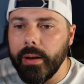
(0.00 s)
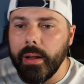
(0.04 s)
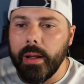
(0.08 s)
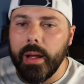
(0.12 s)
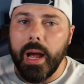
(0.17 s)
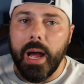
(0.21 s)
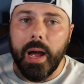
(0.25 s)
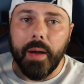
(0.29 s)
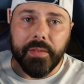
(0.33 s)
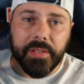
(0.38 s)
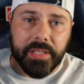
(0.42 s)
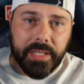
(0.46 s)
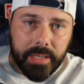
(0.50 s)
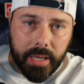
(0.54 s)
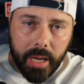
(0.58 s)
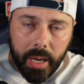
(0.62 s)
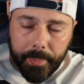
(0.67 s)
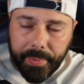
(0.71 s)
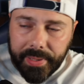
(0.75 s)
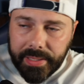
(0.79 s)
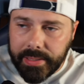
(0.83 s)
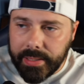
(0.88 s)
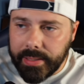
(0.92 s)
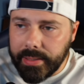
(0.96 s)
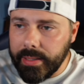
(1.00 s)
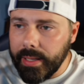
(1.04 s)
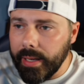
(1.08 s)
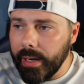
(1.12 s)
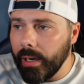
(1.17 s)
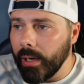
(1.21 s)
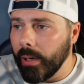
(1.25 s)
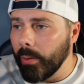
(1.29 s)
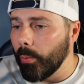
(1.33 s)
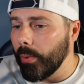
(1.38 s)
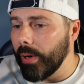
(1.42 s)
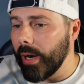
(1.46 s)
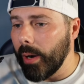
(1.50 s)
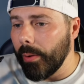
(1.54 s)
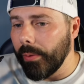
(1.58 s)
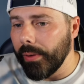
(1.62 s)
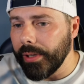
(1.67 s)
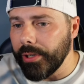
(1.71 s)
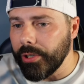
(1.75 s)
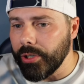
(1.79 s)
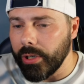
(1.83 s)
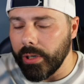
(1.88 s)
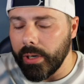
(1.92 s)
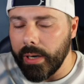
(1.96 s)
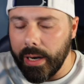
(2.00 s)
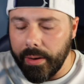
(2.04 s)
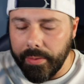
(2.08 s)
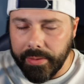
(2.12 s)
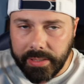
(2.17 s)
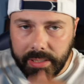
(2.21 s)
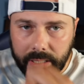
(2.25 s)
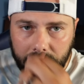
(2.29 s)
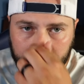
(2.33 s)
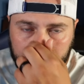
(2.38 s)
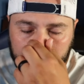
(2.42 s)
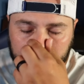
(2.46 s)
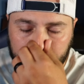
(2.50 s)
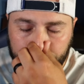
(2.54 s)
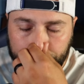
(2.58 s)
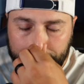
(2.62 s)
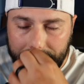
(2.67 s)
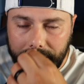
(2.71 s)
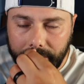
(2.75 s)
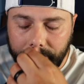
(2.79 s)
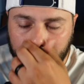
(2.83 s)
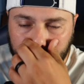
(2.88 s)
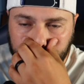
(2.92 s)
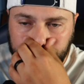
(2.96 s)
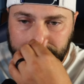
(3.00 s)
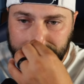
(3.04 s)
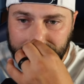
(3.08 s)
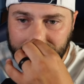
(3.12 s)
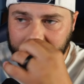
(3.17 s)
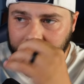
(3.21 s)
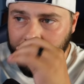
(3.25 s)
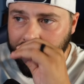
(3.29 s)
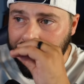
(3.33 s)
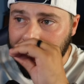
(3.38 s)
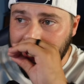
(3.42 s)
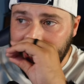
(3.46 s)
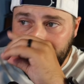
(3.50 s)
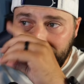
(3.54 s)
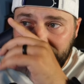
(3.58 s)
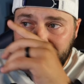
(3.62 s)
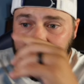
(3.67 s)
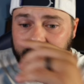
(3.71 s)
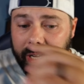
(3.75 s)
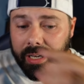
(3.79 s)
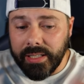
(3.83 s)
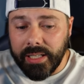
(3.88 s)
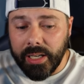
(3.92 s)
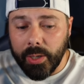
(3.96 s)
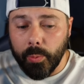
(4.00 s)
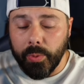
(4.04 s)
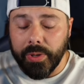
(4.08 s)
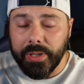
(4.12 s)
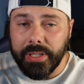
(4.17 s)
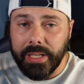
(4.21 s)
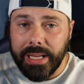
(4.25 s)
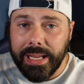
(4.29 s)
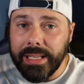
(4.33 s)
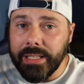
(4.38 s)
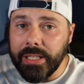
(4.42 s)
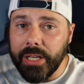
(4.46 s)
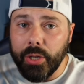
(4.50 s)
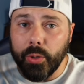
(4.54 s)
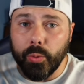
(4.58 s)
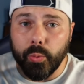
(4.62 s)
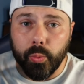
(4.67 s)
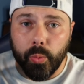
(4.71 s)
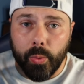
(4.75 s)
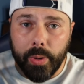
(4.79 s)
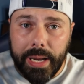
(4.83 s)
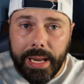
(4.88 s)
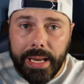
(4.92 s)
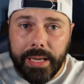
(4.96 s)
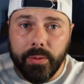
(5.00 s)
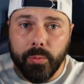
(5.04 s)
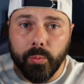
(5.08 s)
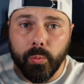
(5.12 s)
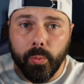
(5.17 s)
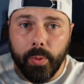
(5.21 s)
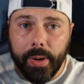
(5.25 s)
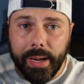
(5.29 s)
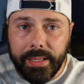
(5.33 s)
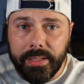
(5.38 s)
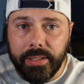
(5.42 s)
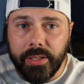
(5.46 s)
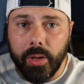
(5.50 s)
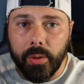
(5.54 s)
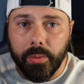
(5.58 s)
Obviously, Dobbins is there. We're not really sure how he's coming back from his injury. Gus Edwards is a great red zone